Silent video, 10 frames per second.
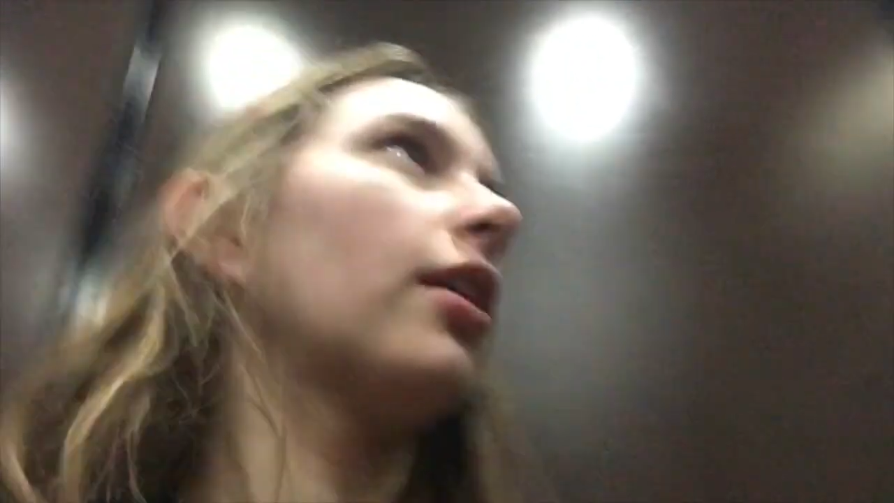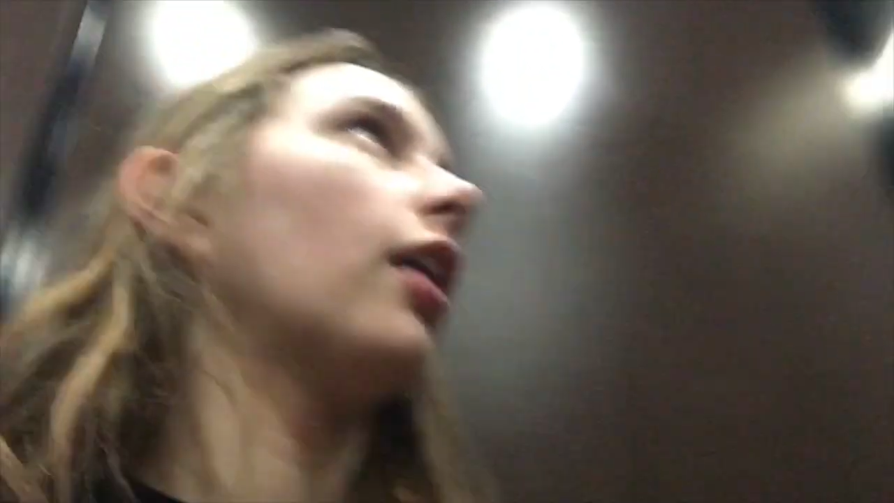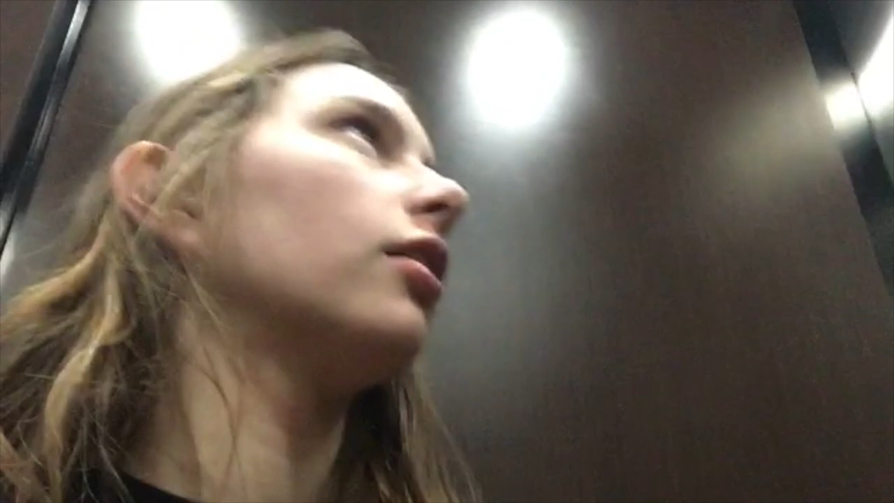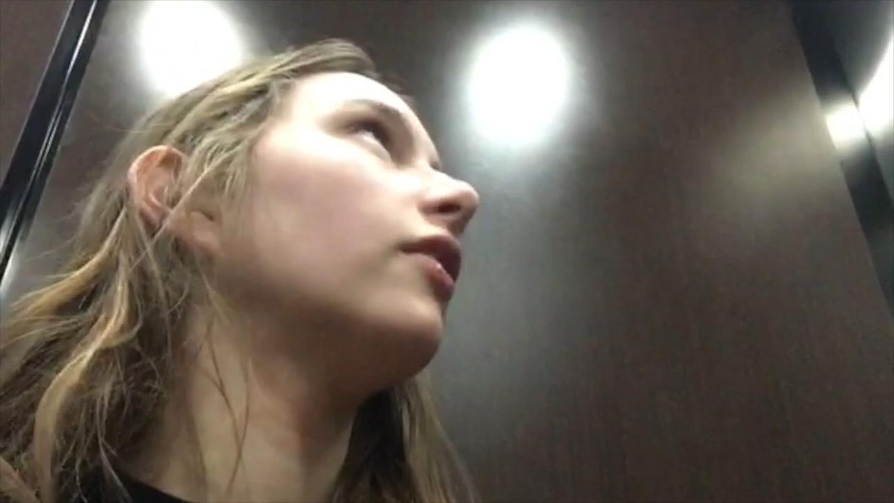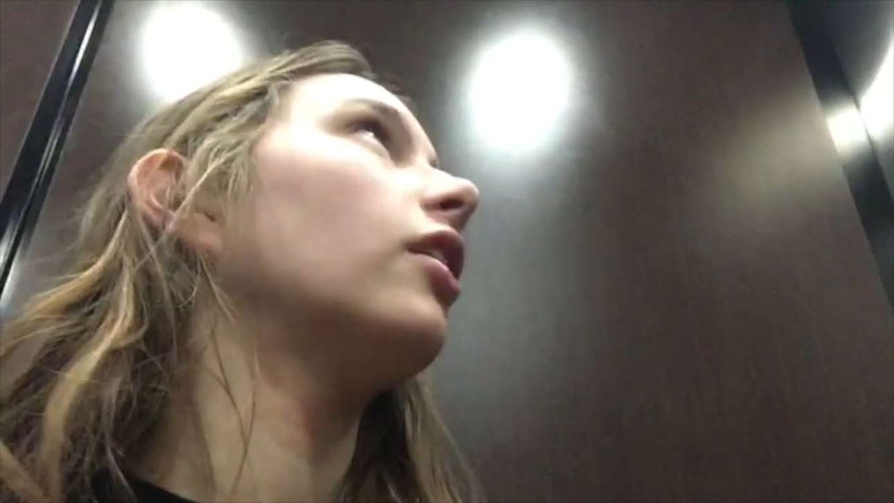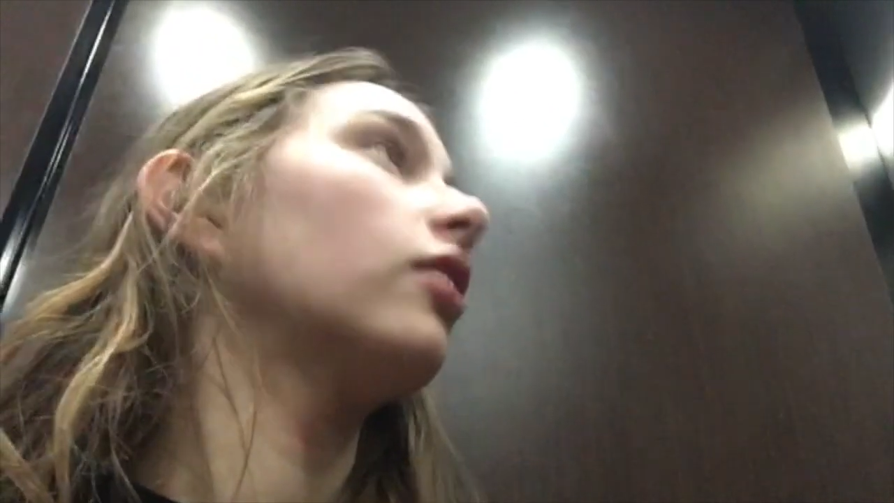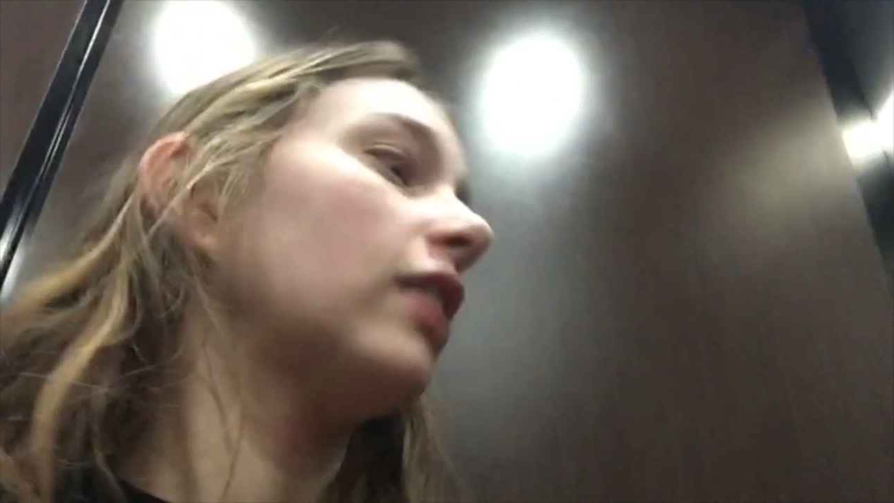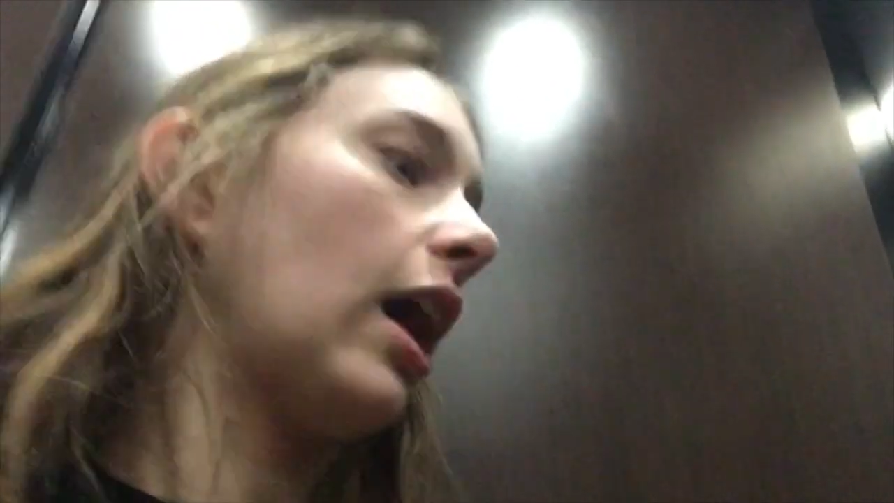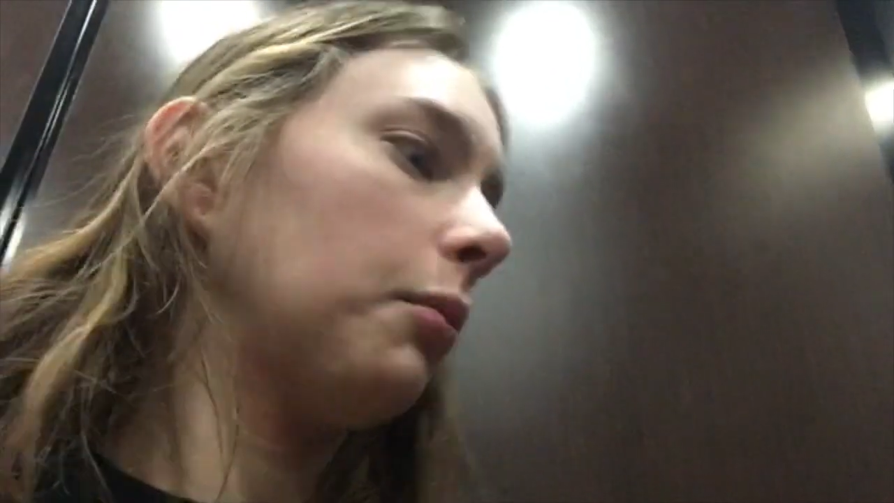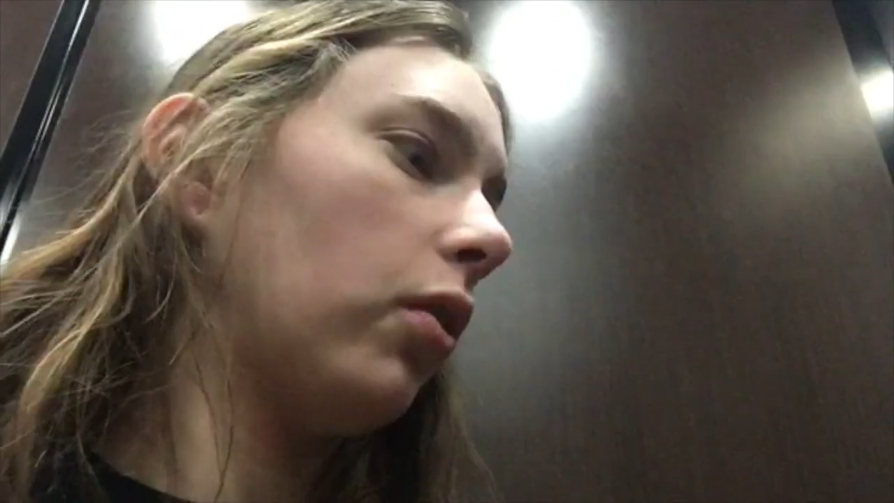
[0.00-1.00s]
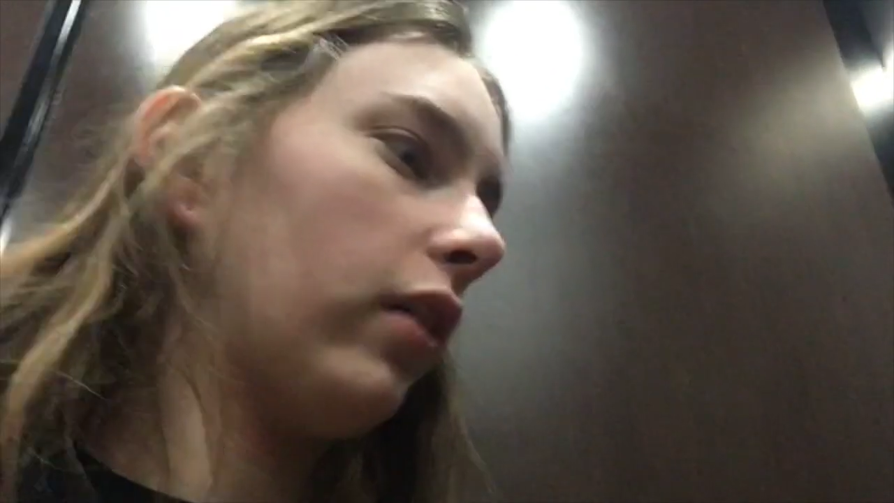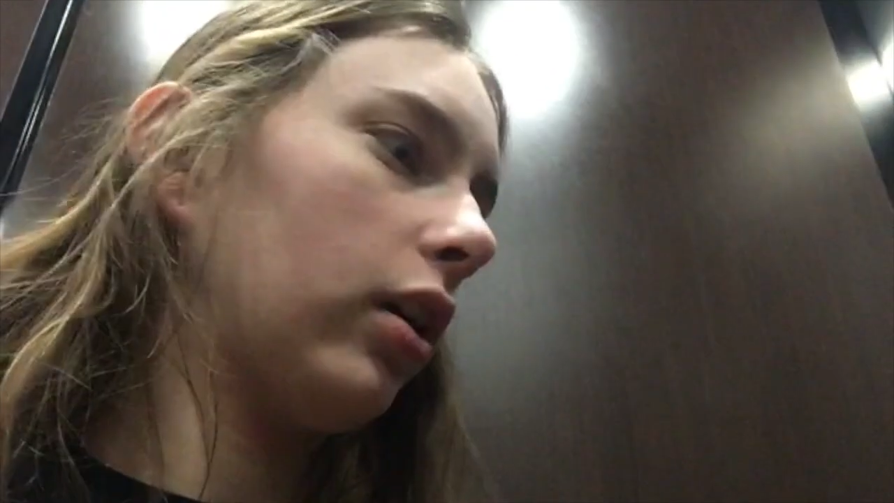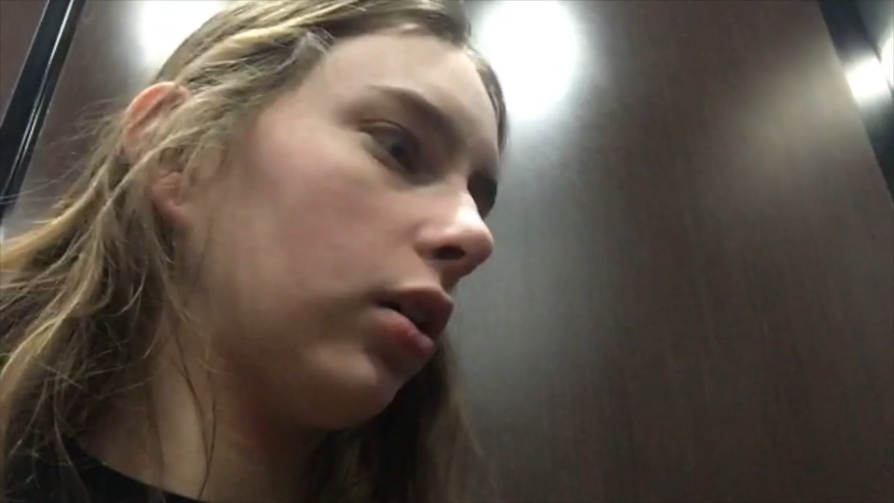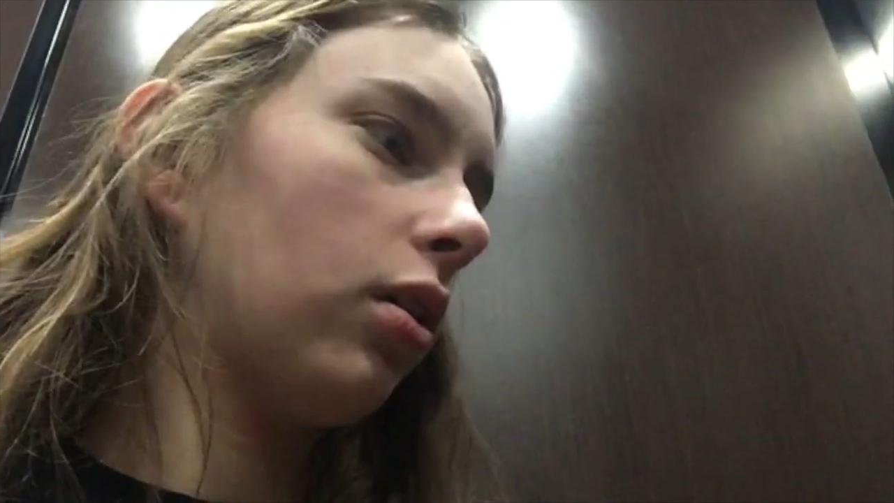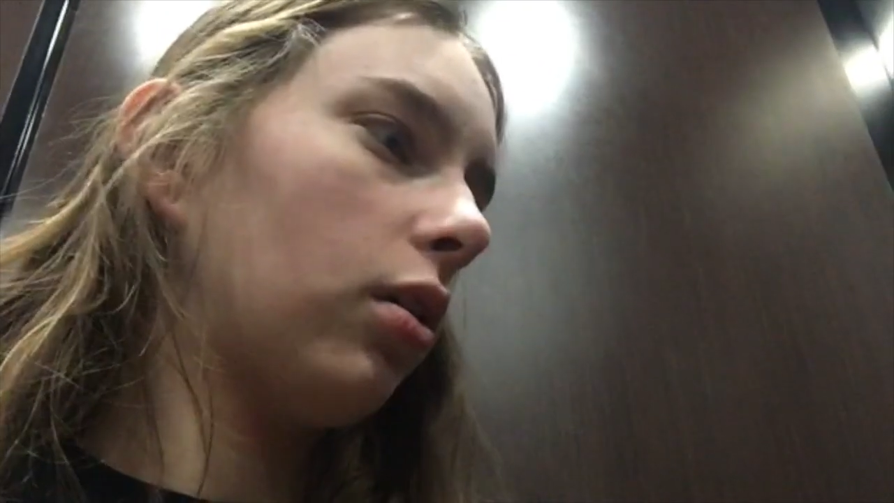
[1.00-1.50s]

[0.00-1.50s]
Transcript: The elevator's not moving.